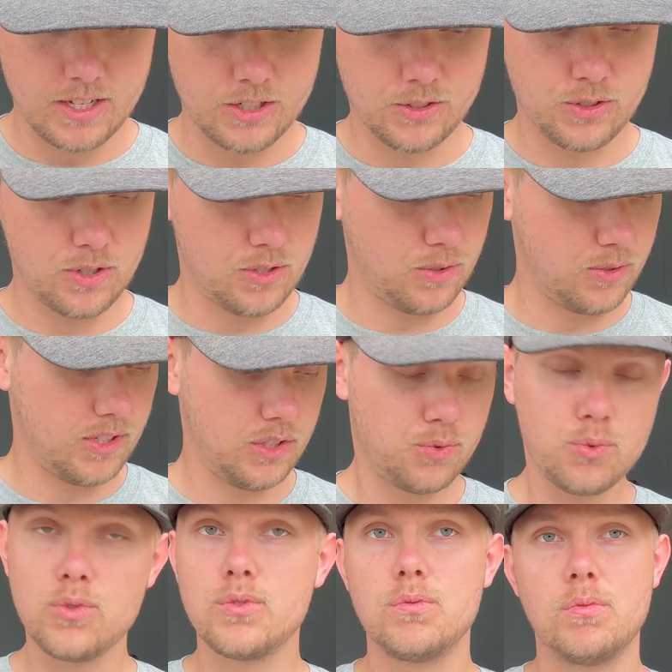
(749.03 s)
So this
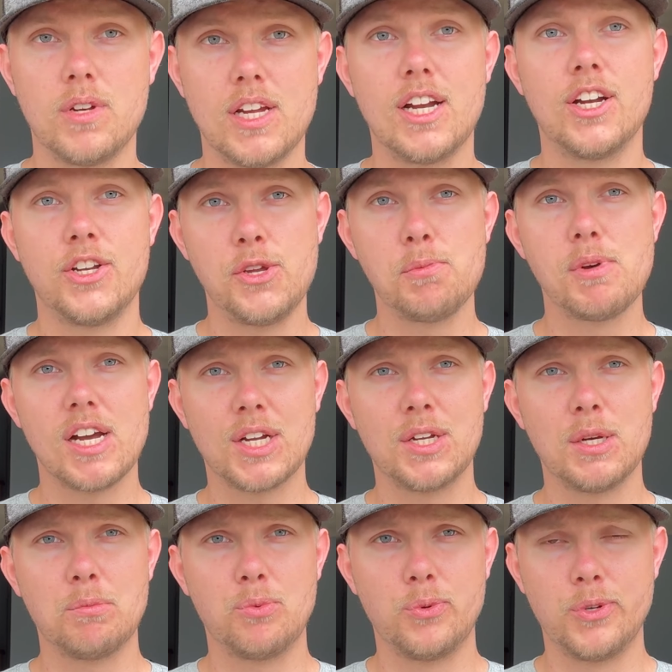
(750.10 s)
will air you back
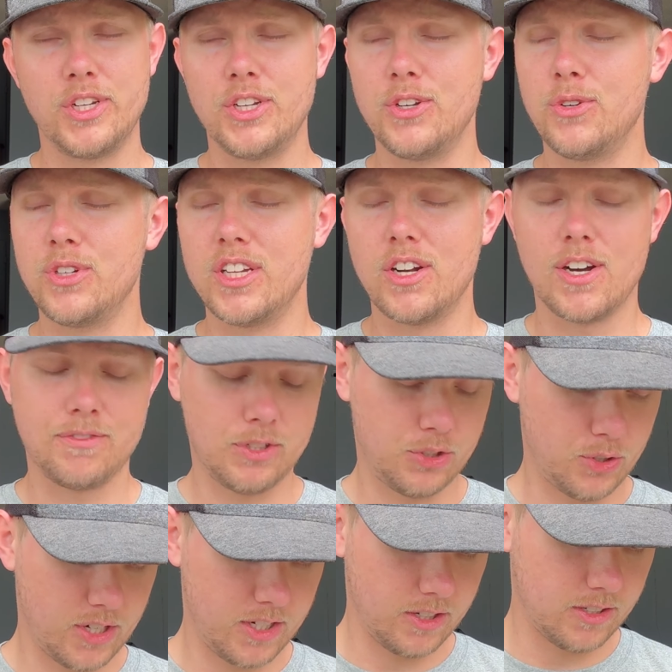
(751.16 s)
up when you get off the
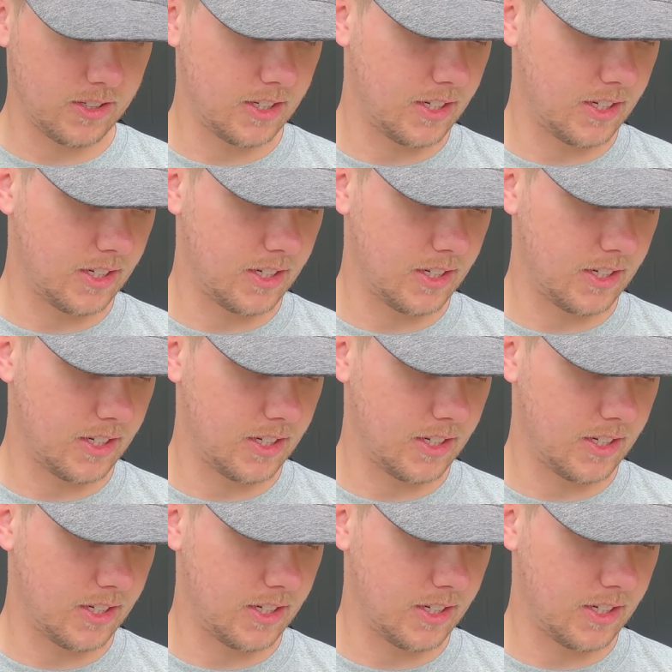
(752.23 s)
trail.